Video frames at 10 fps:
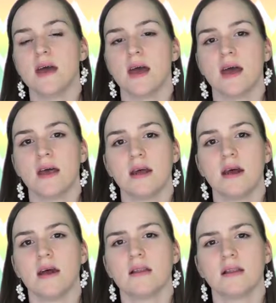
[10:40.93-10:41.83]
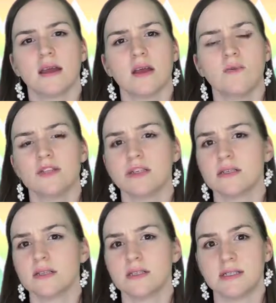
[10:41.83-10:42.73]
And like it was
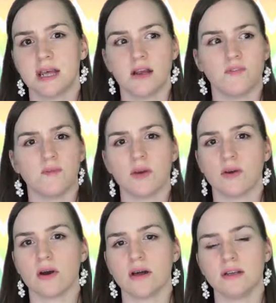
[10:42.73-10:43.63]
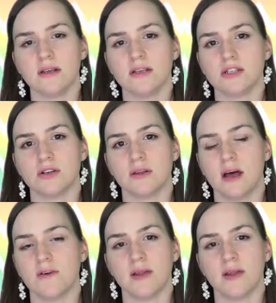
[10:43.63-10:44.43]
just a state of pure unconditional love.